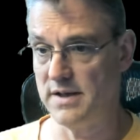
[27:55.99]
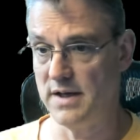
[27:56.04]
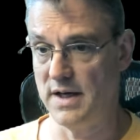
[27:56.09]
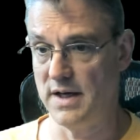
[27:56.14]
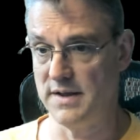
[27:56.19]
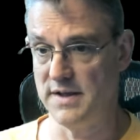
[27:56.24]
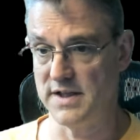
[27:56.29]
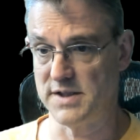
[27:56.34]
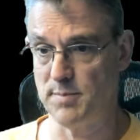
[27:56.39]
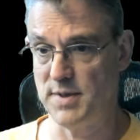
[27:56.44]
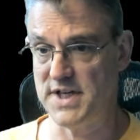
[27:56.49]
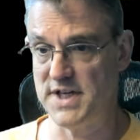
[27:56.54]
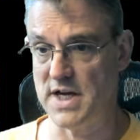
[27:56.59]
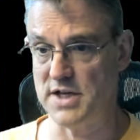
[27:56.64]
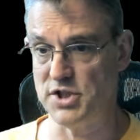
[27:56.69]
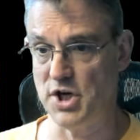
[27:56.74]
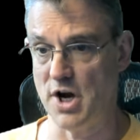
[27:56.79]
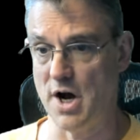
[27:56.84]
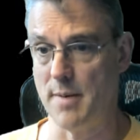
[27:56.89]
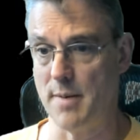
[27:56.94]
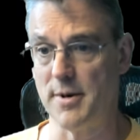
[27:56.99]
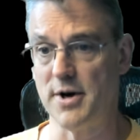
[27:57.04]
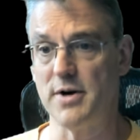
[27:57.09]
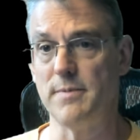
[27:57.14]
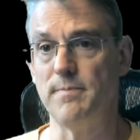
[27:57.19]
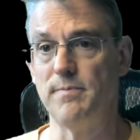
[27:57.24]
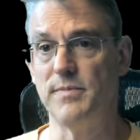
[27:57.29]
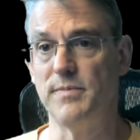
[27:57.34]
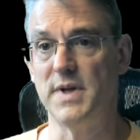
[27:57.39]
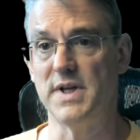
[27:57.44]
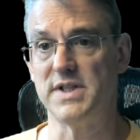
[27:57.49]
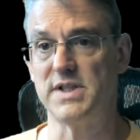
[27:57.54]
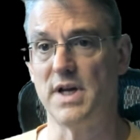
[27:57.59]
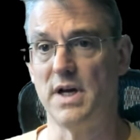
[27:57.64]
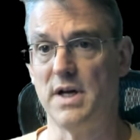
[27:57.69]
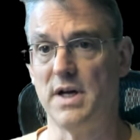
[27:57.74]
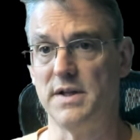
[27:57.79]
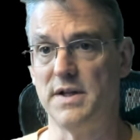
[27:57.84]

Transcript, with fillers: uh, this potentiometer that's uh,